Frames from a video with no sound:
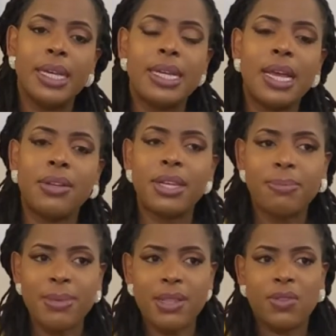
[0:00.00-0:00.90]
Now, in the
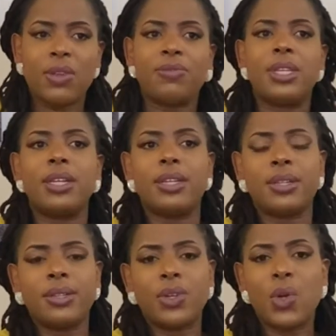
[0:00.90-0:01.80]
midst of
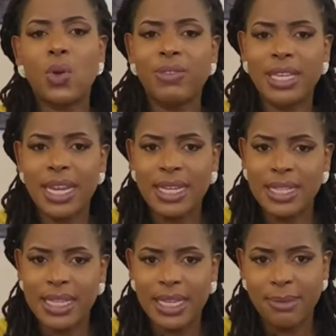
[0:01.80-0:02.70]
the
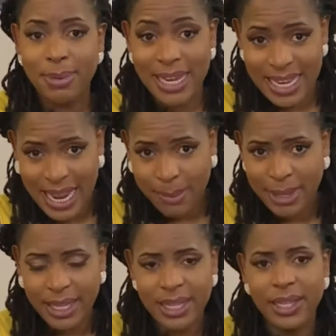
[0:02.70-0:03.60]
COVID-19
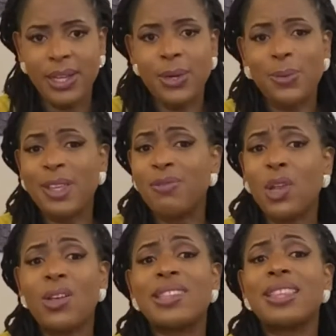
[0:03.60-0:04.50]
pandemic, we've
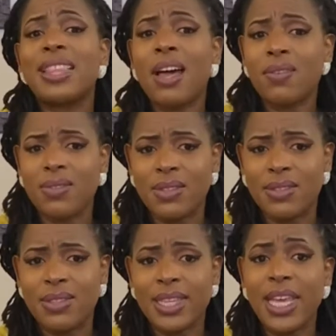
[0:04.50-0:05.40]
lost
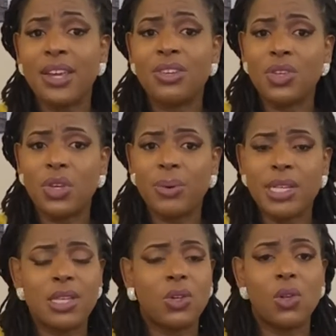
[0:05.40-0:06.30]
thousands here in the
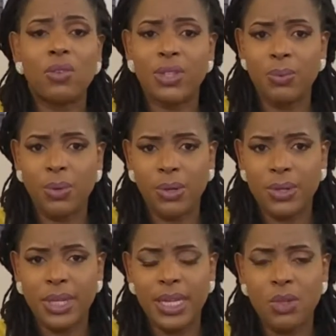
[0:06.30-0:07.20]
US and all over the
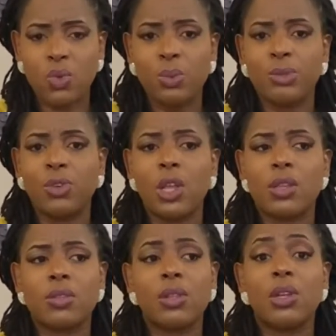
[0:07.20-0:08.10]
world. And so we've
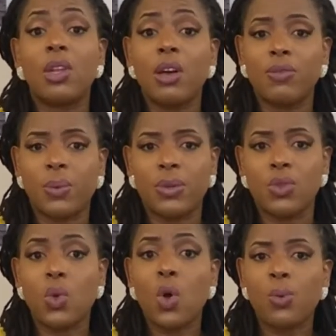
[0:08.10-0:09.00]
lost loved
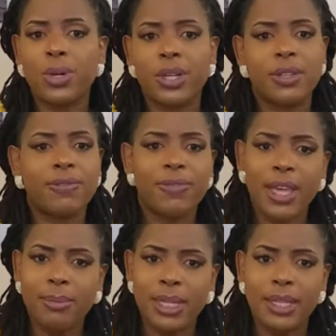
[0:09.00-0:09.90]
ones, co-workers,
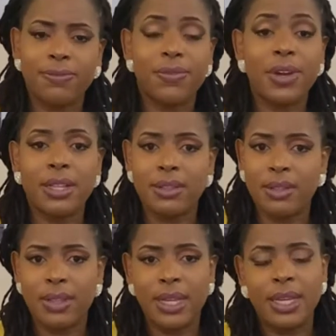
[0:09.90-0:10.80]
family, friends.